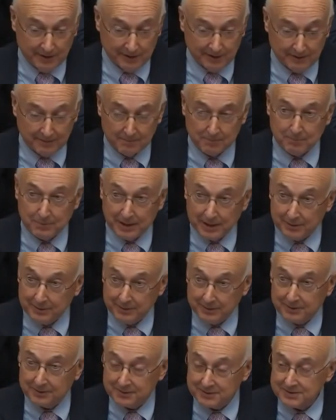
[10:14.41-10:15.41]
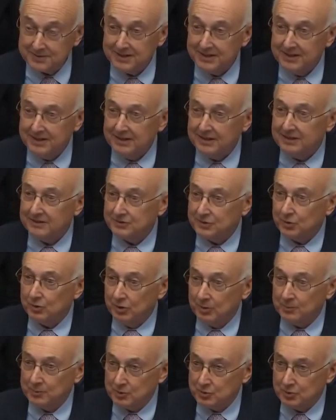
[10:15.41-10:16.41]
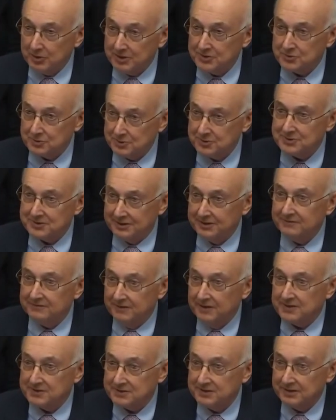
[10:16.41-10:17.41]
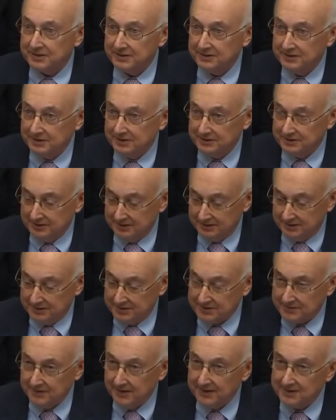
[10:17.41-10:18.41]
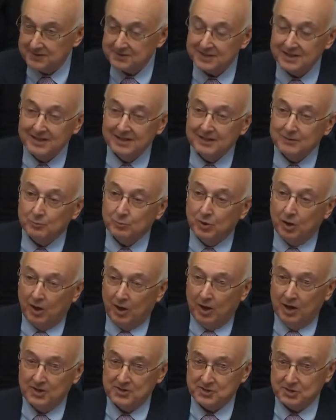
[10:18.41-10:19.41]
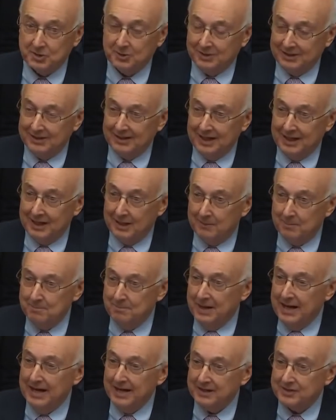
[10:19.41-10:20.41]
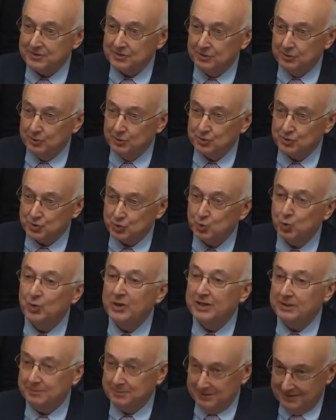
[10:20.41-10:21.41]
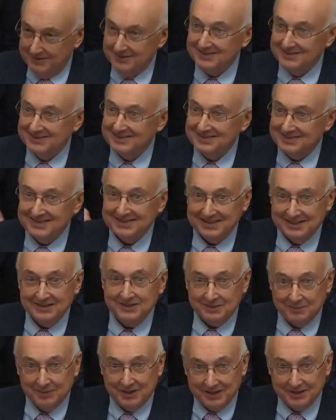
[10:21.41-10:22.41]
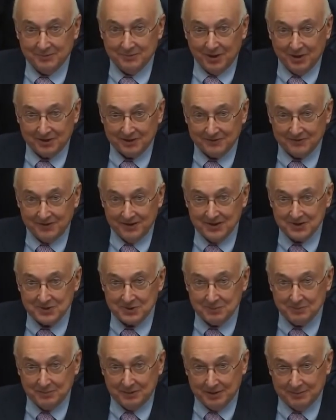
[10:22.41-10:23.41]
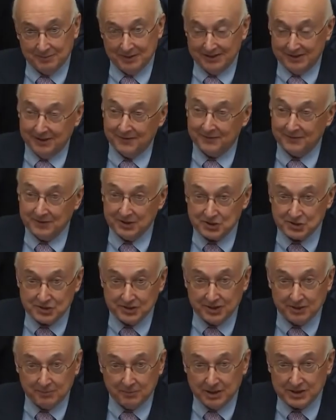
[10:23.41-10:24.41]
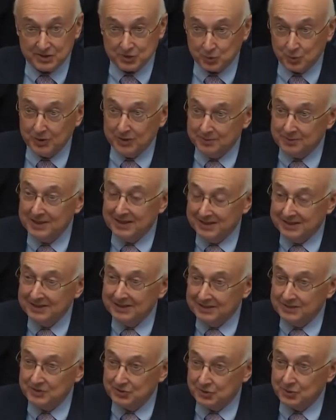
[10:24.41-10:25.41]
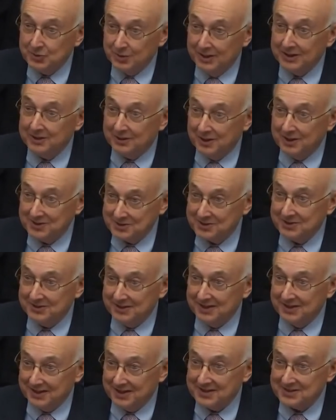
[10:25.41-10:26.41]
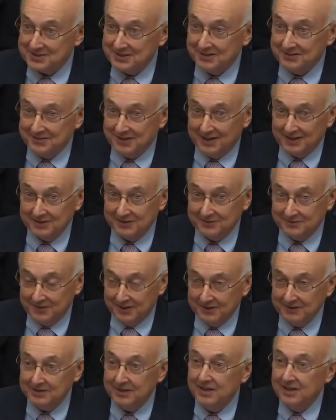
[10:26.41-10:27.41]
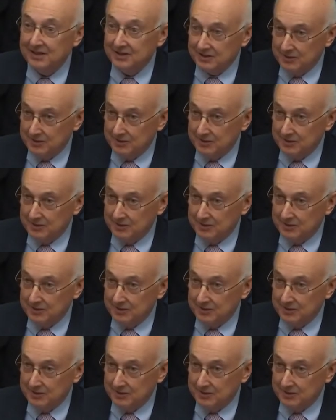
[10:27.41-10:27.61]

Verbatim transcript: uh, barriers to corporate treasurers investing in, in, in these funds, will also allow banks who sweep into money market funds and, and by definition then must sweep into a constant net asset value fund